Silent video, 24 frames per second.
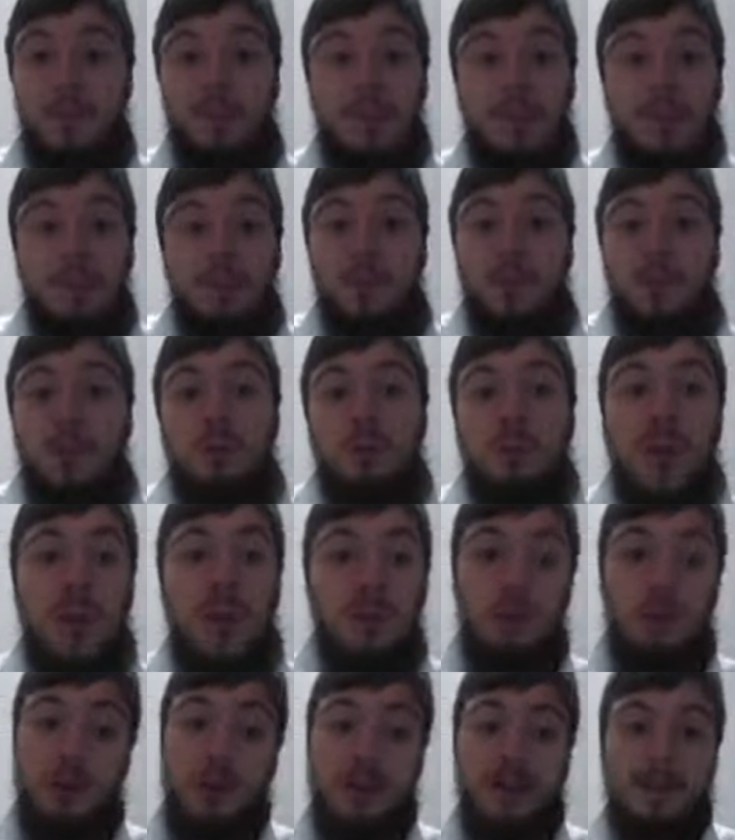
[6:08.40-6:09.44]
this game called
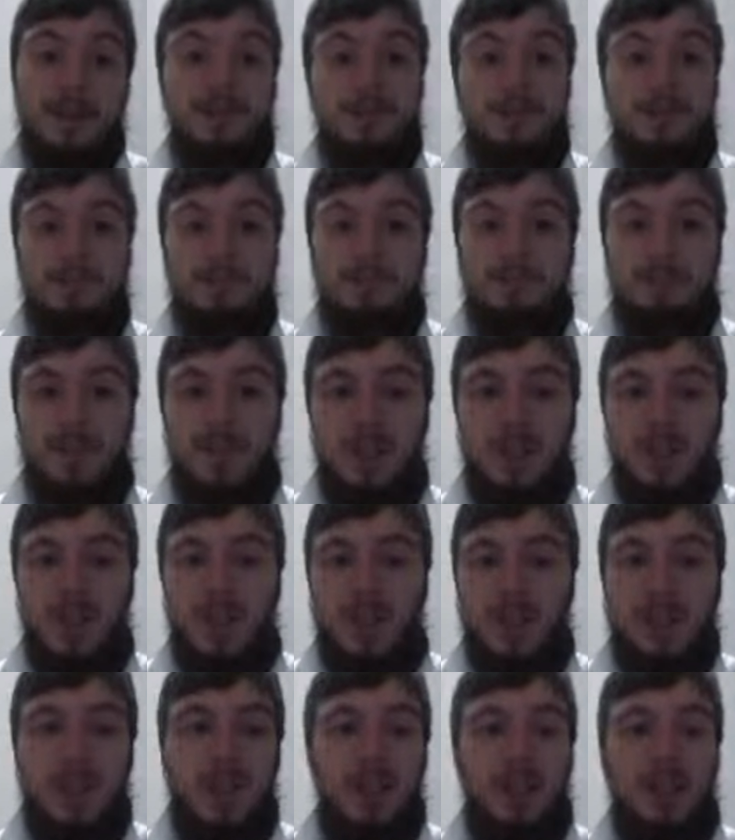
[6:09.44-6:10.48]
Rap Rat.
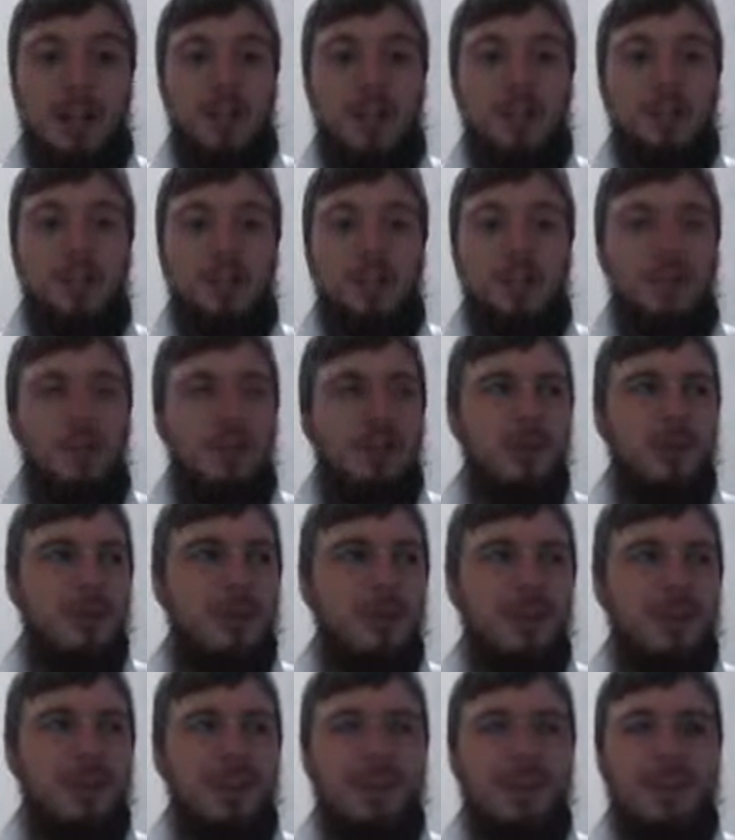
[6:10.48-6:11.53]
And it was sort of
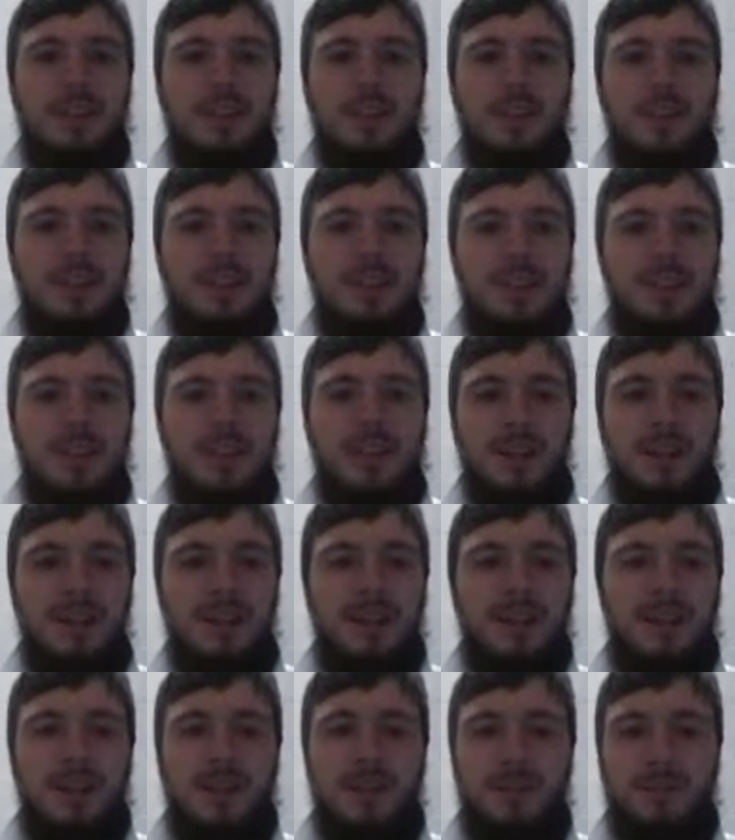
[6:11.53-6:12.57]
like
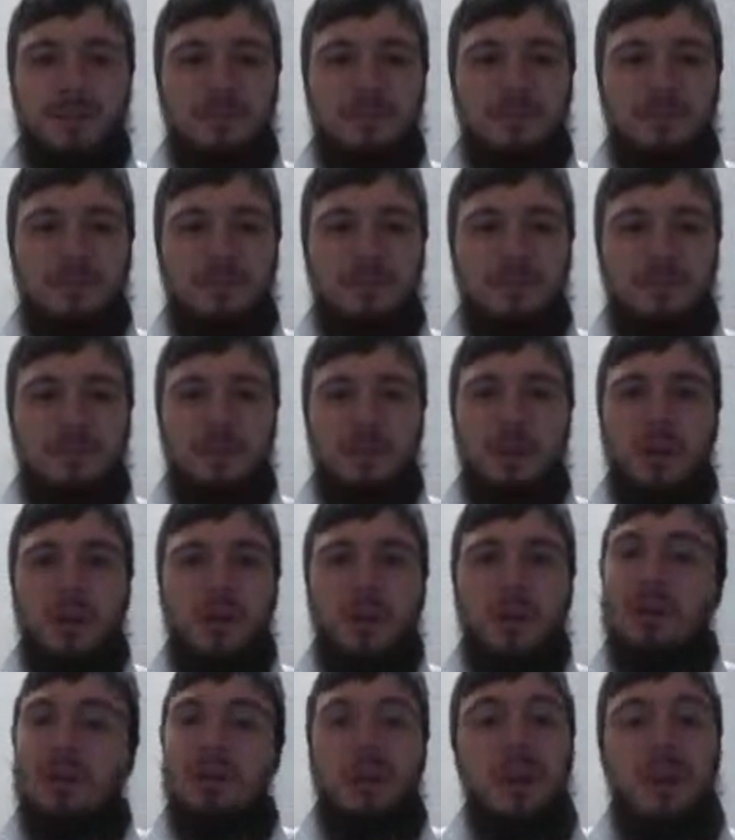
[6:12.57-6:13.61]
one of
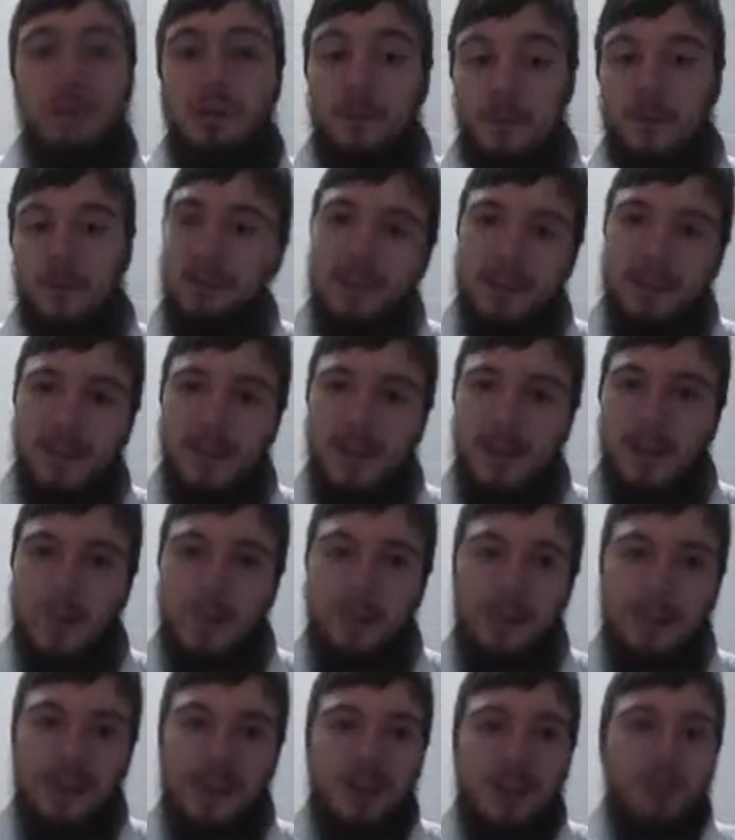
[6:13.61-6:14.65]
those kid-friendly games